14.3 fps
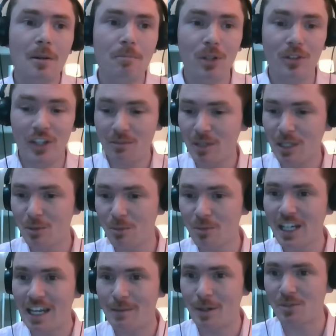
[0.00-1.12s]
But then people
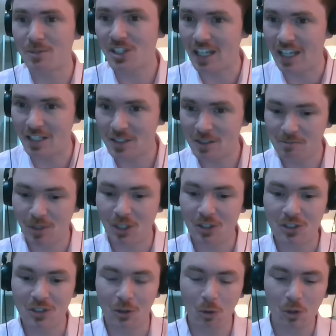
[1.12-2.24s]
became upset
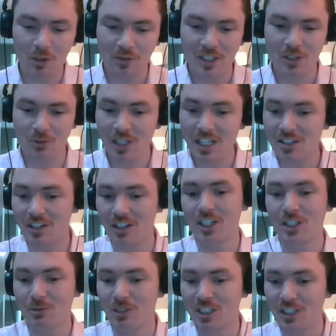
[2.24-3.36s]
because all of this
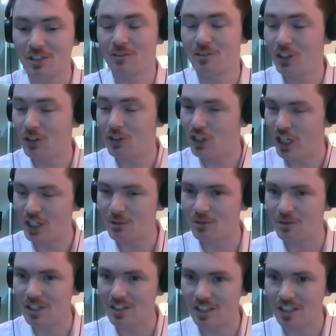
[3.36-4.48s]
research, which is, you know, genuine
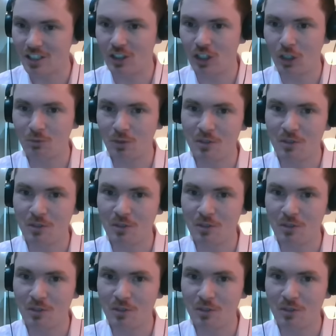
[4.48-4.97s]
research done